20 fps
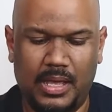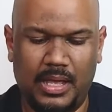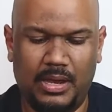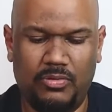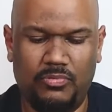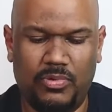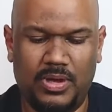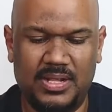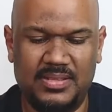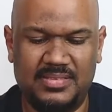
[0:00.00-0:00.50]

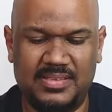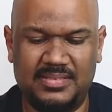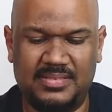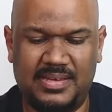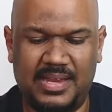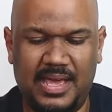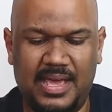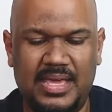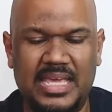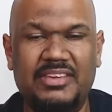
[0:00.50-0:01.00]
And once
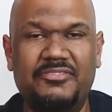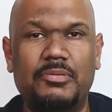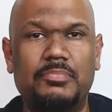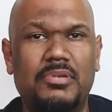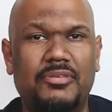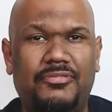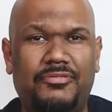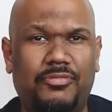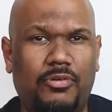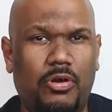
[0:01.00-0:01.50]
it's there,
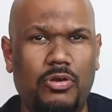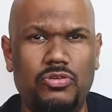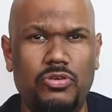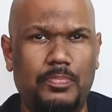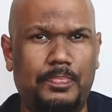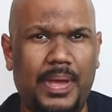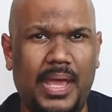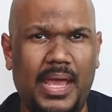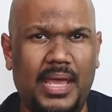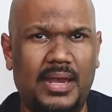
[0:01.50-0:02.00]
even before
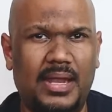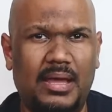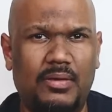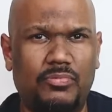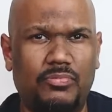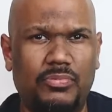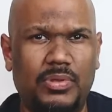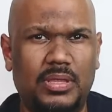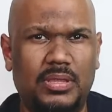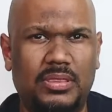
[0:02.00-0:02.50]
you pair it
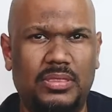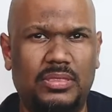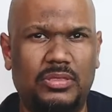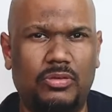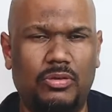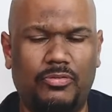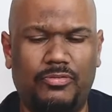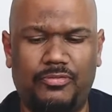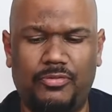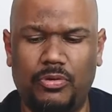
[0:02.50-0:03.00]
up with
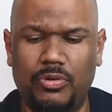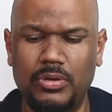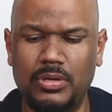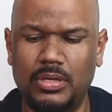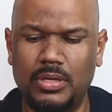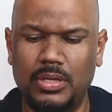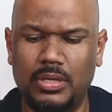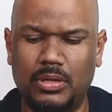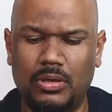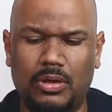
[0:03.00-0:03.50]
your
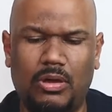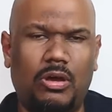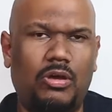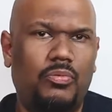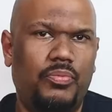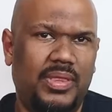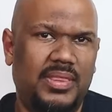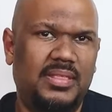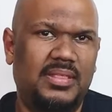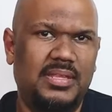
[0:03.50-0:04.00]
phone,
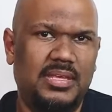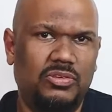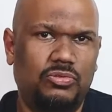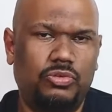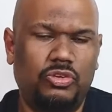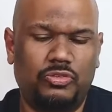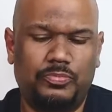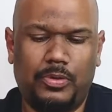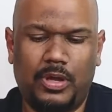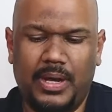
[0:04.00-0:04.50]
or with the
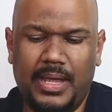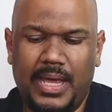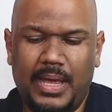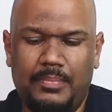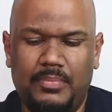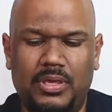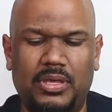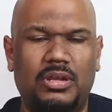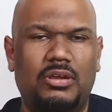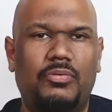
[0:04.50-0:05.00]
SwitchBot
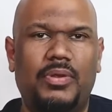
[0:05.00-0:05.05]
app, it